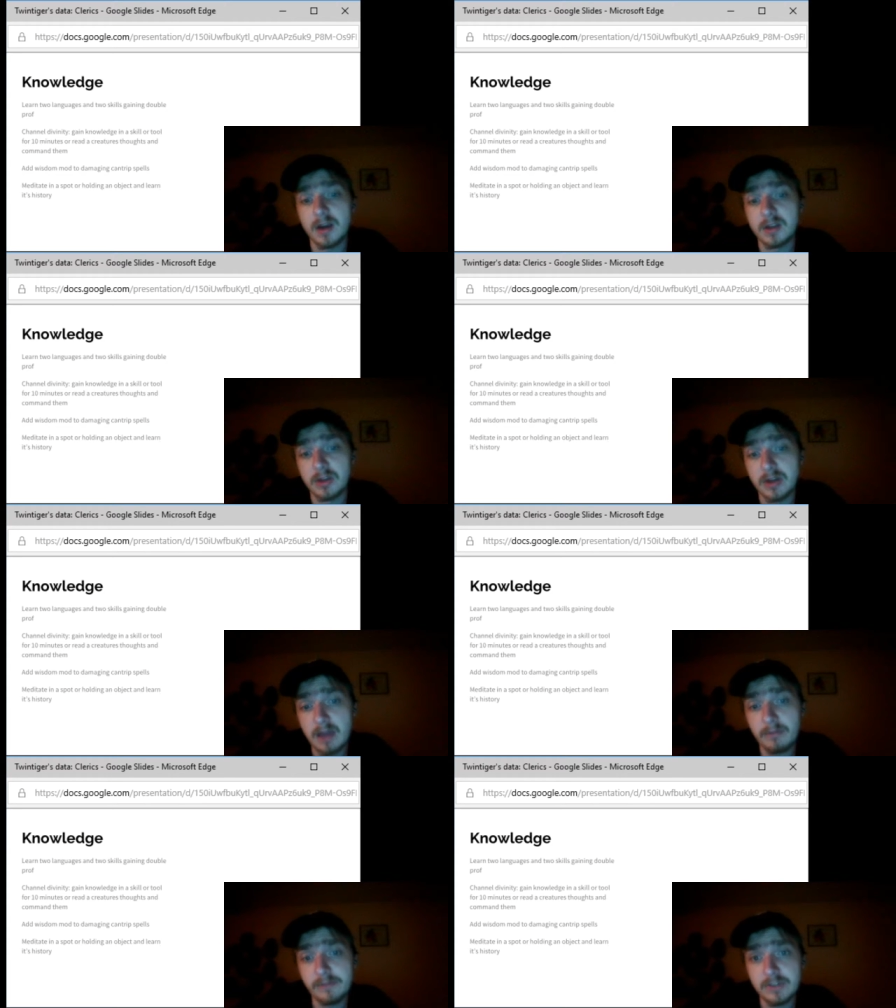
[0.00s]
You're now
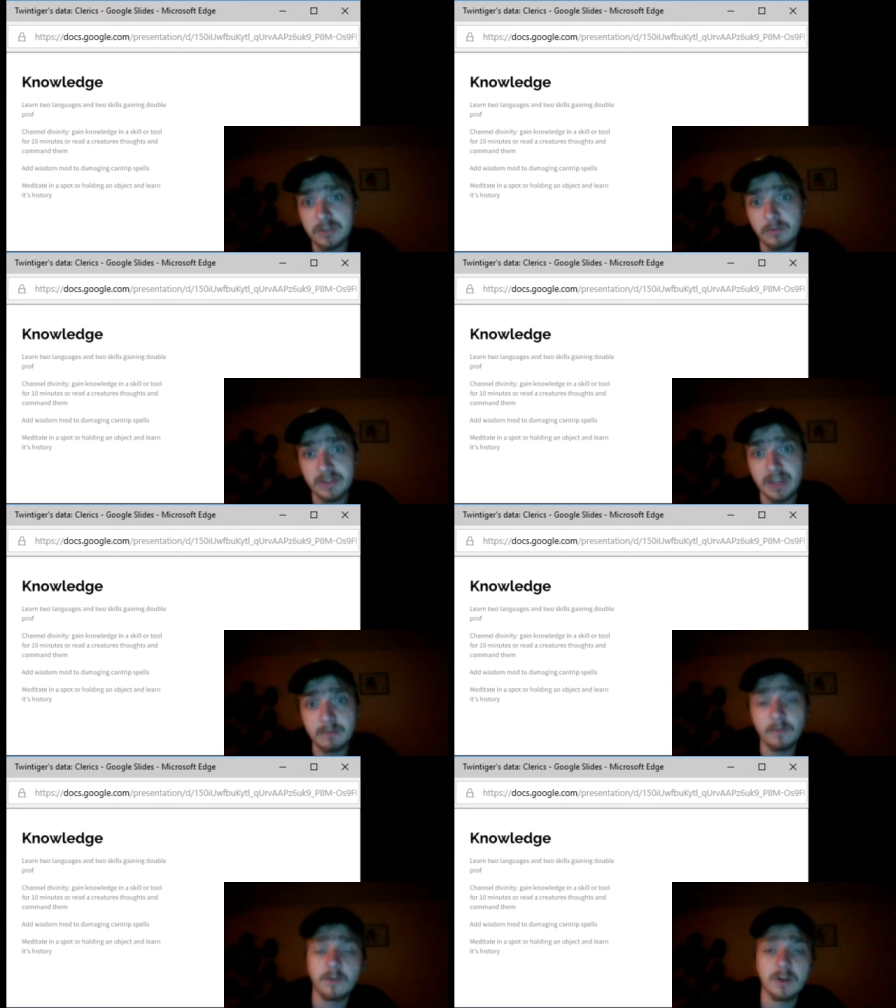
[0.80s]
proficient with them
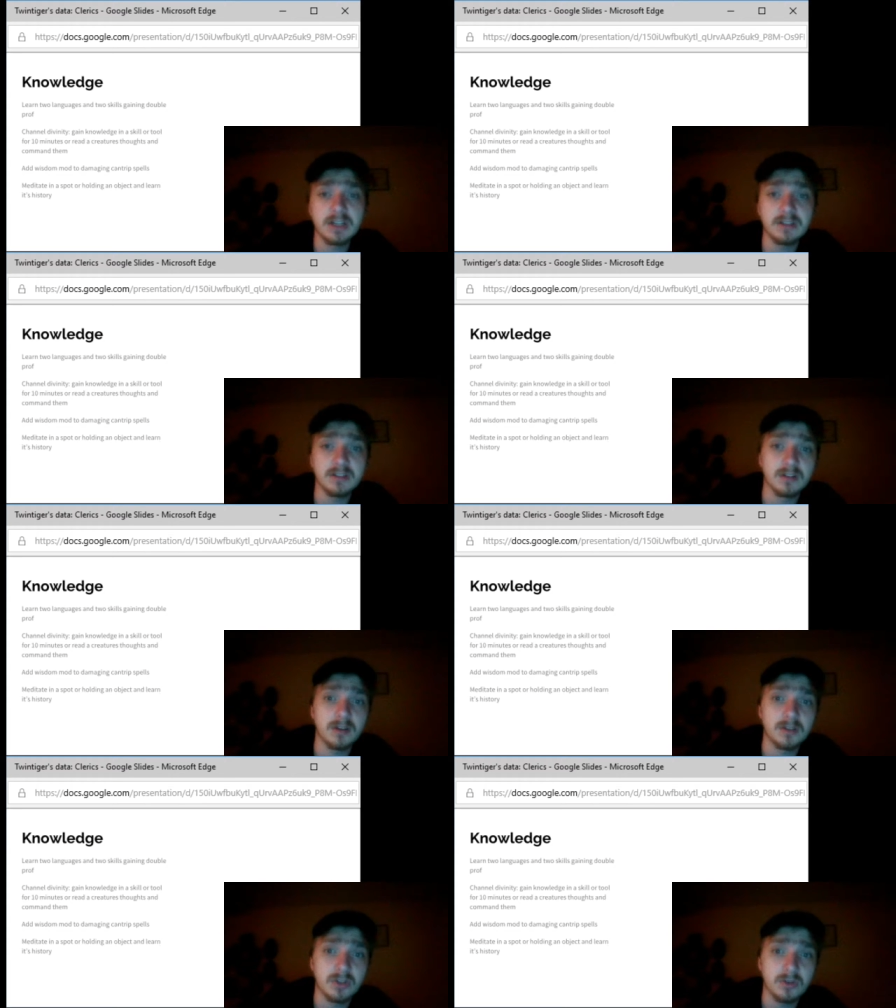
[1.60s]
for an,
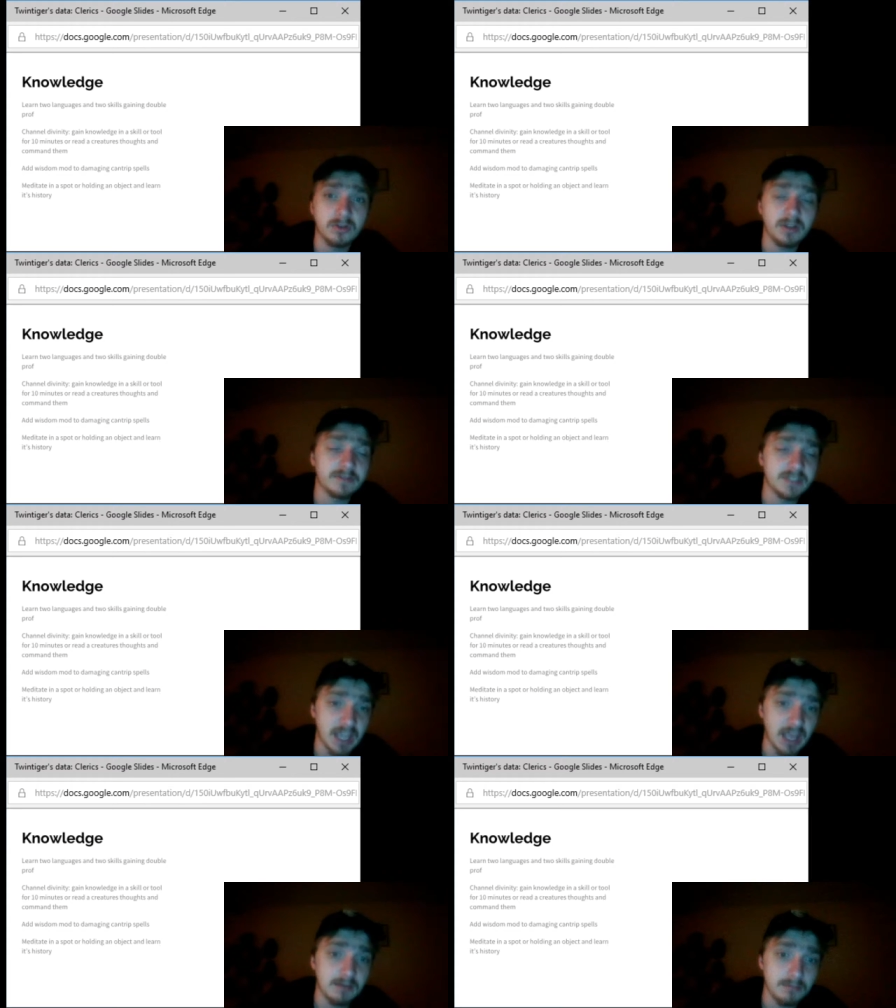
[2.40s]
a total of
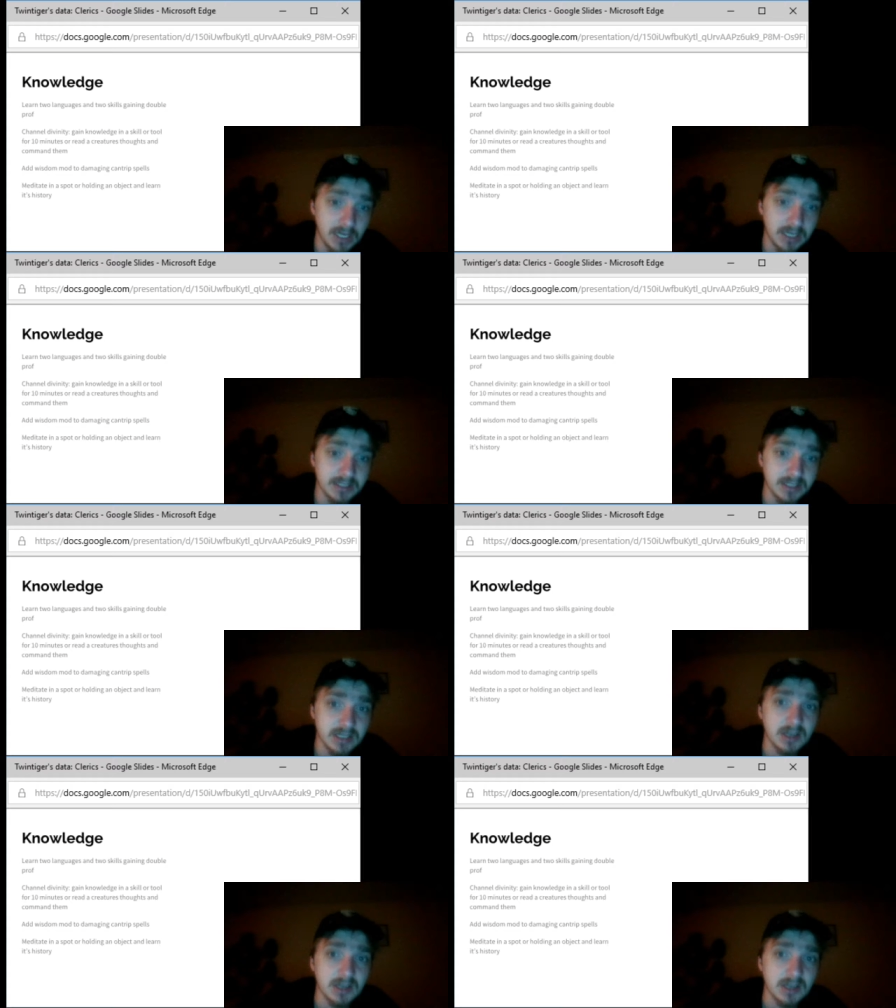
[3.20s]
10 minutes.